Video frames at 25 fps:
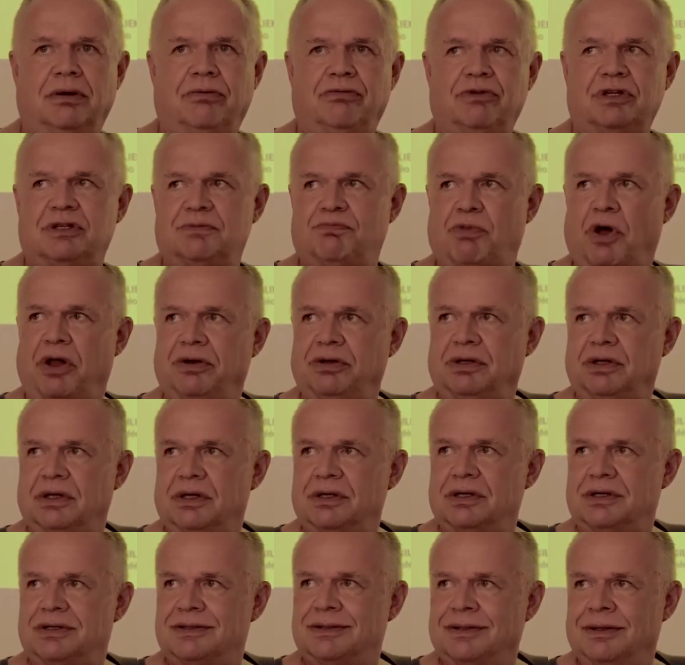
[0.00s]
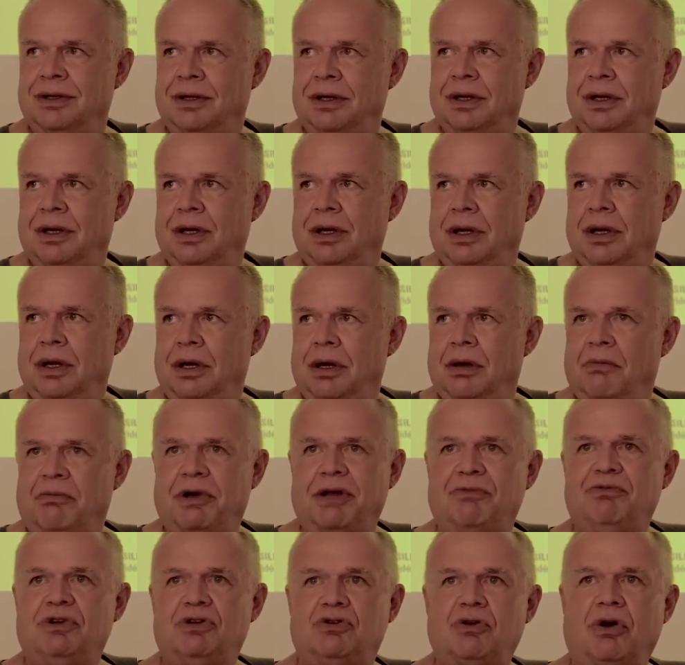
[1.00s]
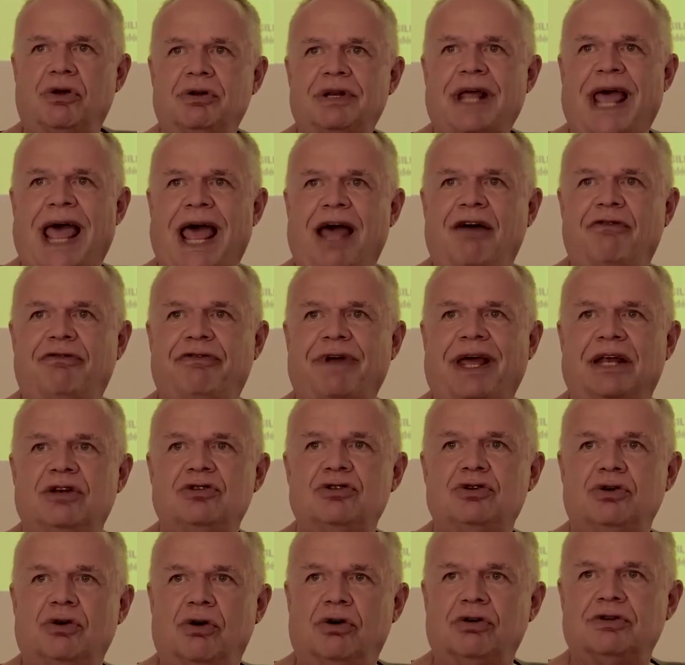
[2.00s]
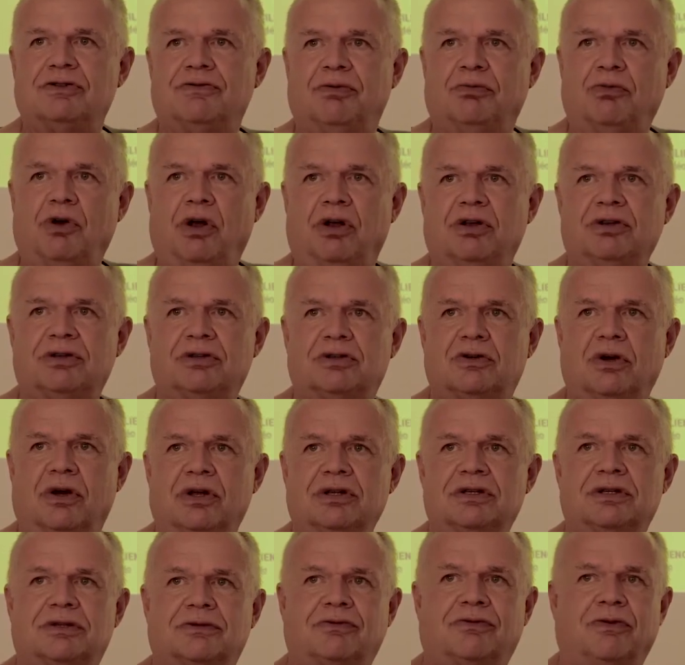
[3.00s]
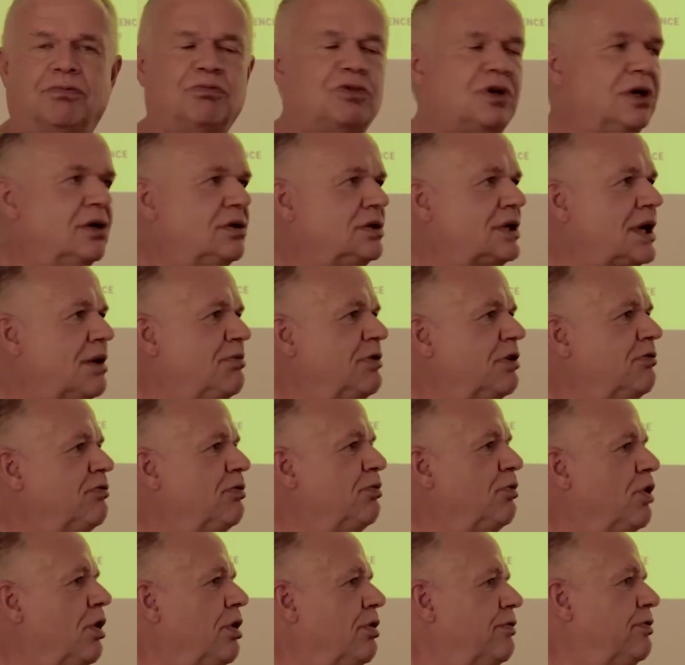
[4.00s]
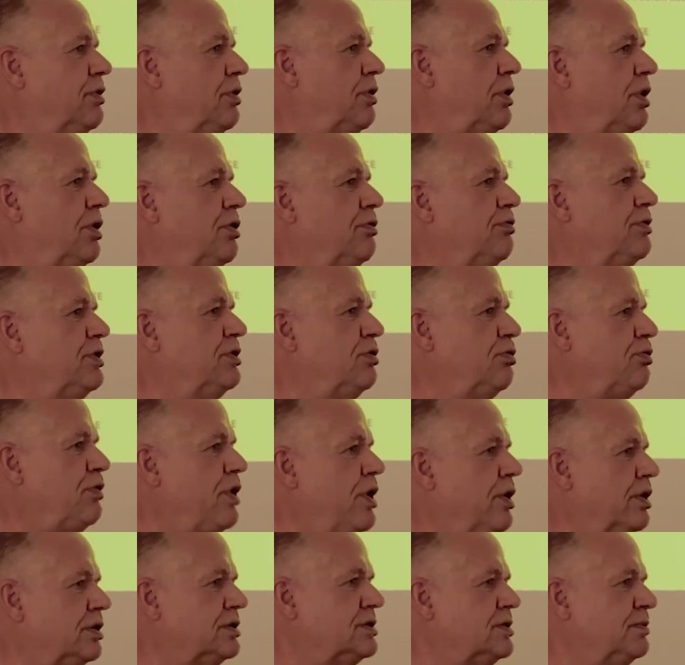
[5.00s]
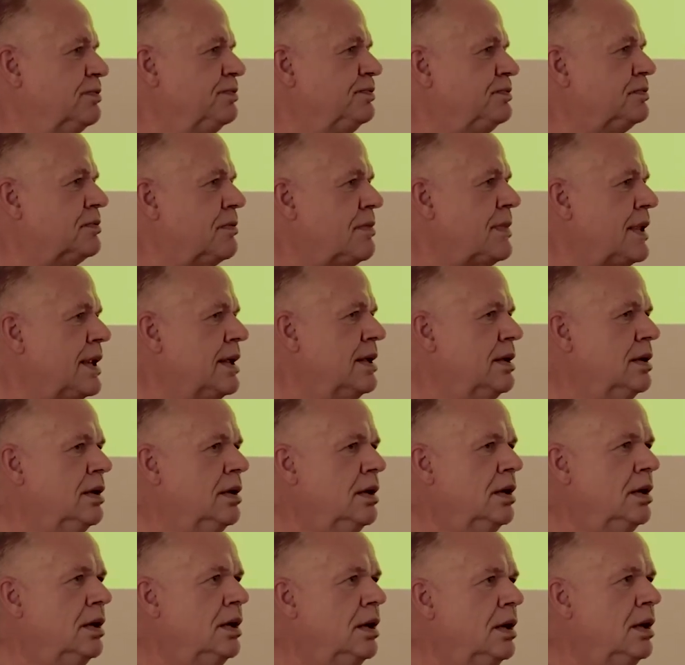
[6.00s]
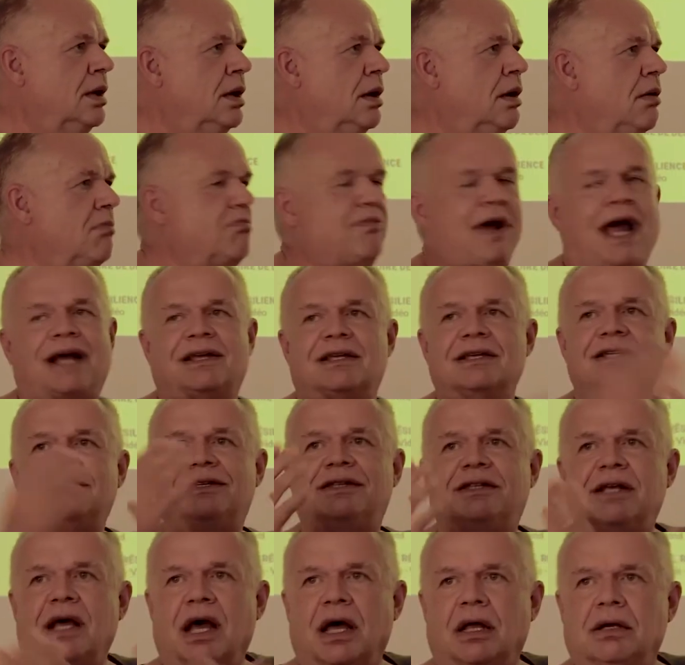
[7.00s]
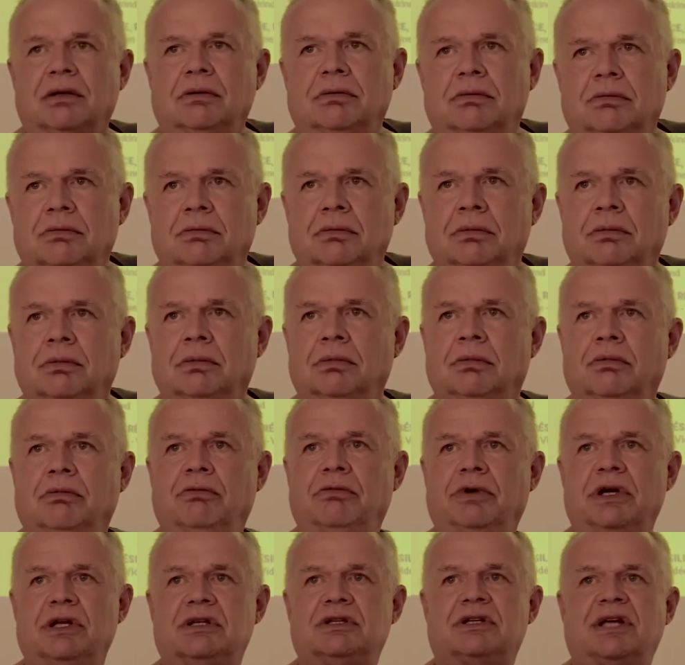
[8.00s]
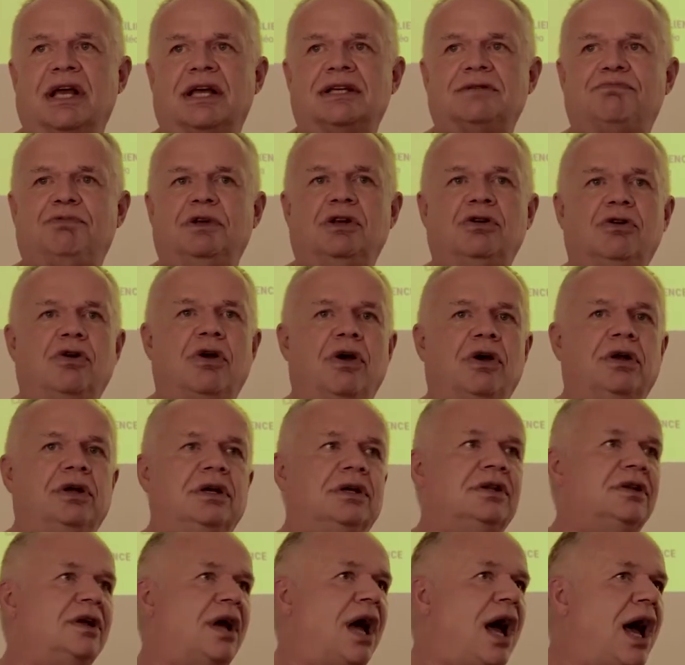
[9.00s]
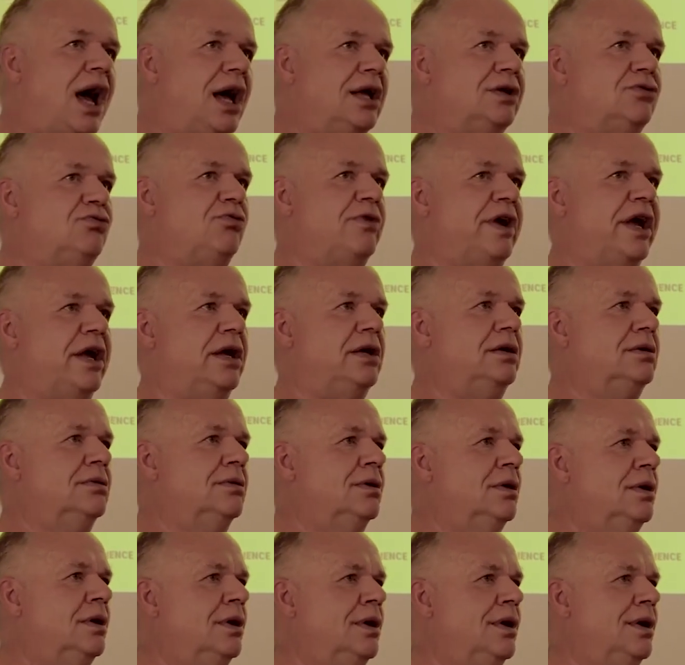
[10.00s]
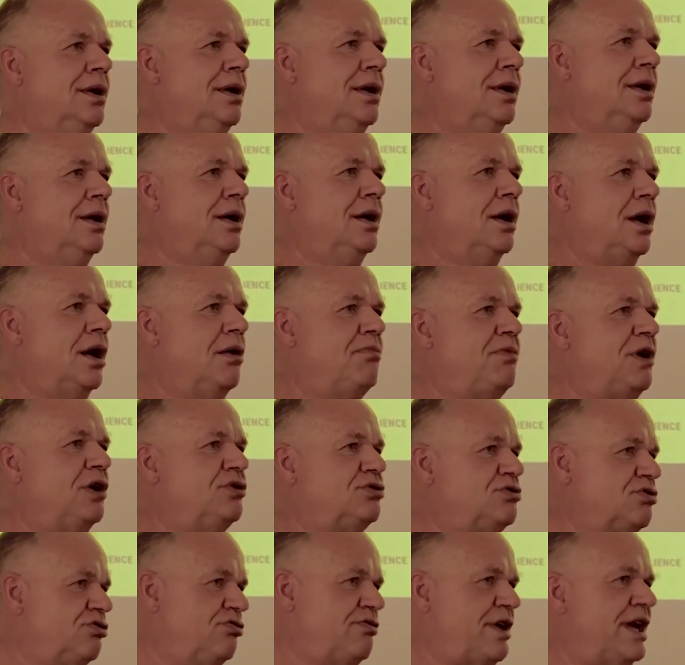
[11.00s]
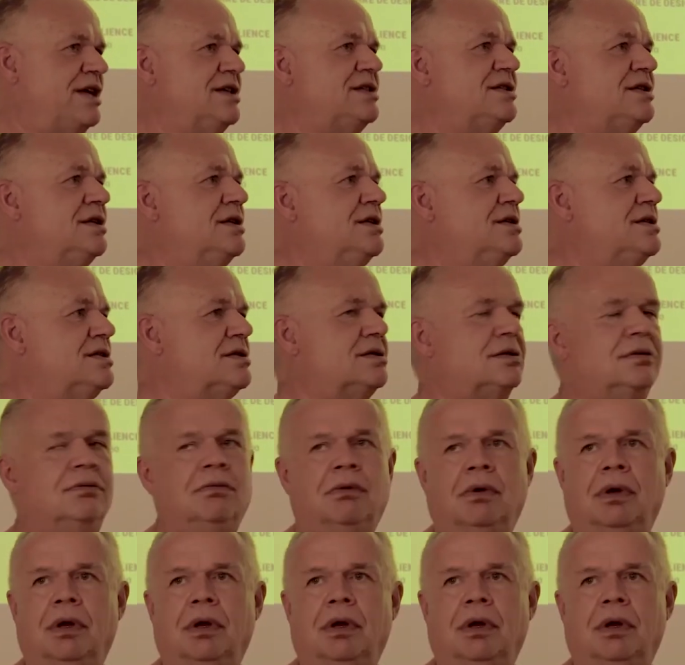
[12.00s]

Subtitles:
responders, but we don't have NGOs from all sorts coming from all over the world. Pakistan, which has been learning the hard way about crisis,